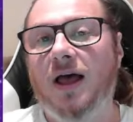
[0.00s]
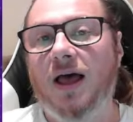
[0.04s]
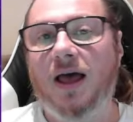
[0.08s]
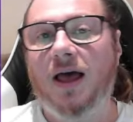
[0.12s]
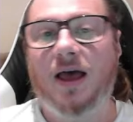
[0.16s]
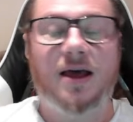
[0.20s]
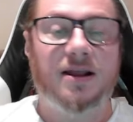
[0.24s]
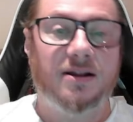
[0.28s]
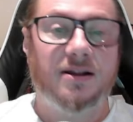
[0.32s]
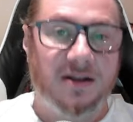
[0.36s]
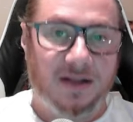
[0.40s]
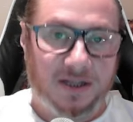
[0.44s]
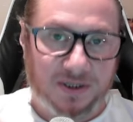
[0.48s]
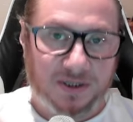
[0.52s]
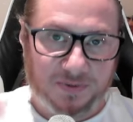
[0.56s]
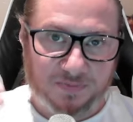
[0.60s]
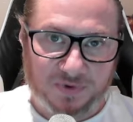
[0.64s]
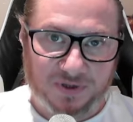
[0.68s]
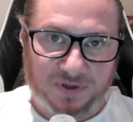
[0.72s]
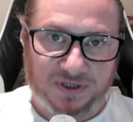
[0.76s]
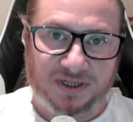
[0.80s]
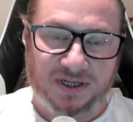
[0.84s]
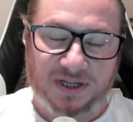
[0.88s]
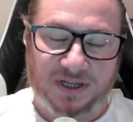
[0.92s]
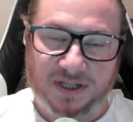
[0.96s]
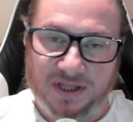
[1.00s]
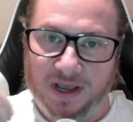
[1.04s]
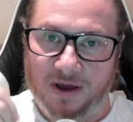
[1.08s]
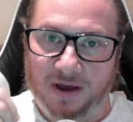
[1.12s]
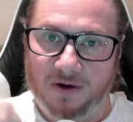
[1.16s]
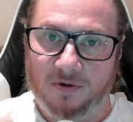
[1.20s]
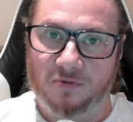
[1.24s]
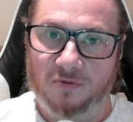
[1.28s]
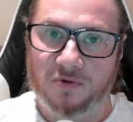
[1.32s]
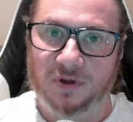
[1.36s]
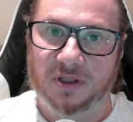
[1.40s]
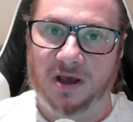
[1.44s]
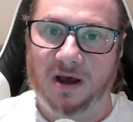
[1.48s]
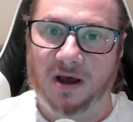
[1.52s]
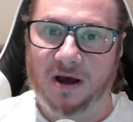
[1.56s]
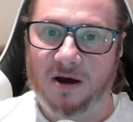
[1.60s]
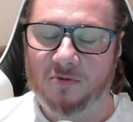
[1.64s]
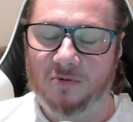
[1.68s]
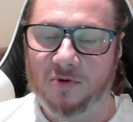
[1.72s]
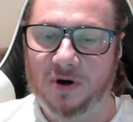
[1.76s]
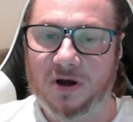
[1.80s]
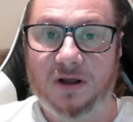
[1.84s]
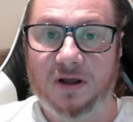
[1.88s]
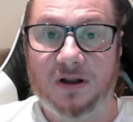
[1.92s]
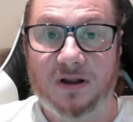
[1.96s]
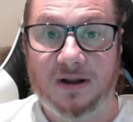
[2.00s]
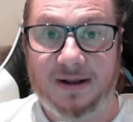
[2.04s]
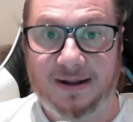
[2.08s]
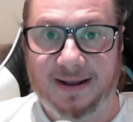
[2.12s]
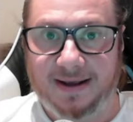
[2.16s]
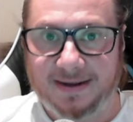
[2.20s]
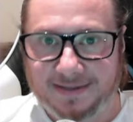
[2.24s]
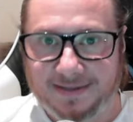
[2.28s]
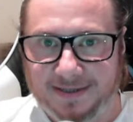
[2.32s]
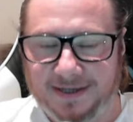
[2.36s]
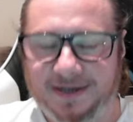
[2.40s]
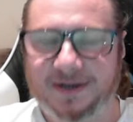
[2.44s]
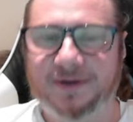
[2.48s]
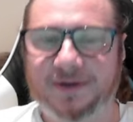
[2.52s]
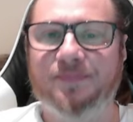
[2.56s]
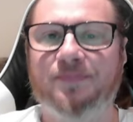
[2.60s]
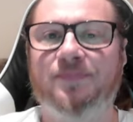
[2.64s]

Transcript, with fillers: and let's proceed now with our lesson